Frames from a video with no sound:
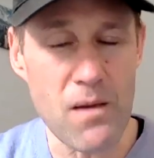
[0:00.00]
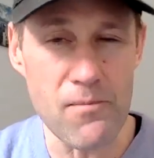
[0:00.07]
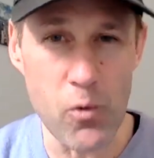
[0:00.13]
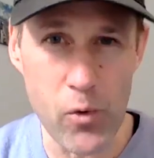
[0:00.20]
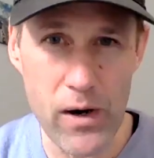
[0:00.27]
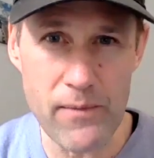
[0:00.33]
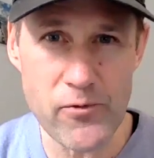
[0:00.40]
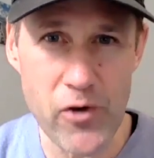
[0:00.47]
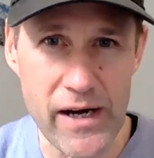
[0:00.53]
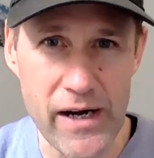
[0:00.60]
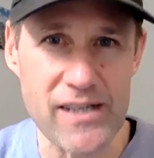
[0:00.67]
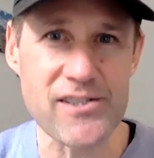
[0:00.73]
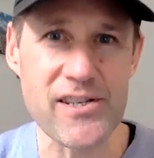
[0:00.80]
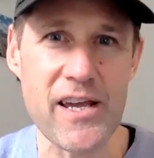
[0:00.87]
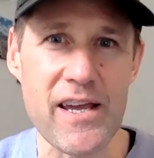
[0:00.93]
But what I'm trying
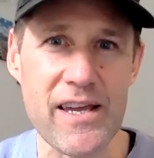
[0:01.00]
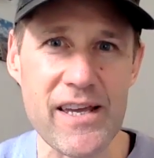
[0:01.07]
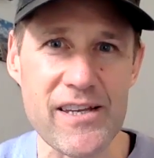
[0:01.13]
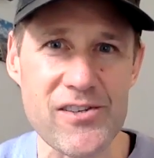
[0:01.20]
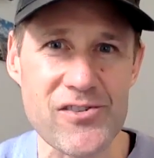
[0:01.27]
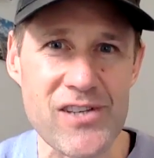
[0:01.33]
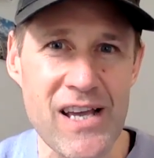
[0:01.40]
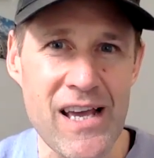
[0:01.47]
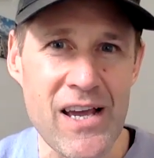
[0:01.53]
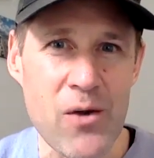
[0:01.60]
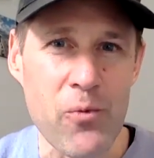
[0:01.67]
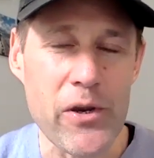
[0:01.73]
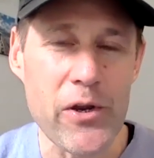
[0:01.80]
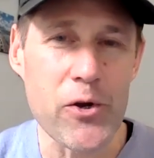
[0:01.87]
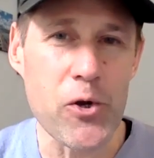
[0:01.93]
to say is
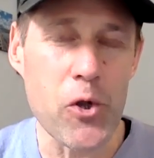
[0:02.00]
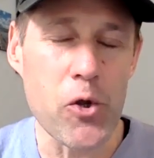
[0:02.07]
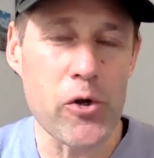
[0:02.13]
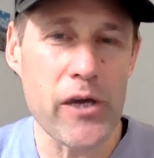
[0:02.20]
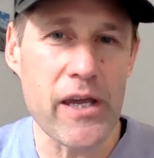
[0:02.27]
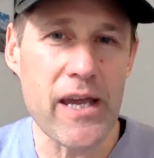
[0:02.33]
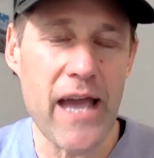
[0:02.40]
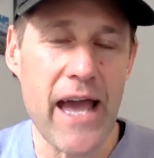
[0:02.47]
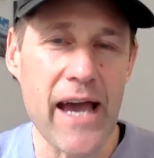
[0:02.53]
when you're looking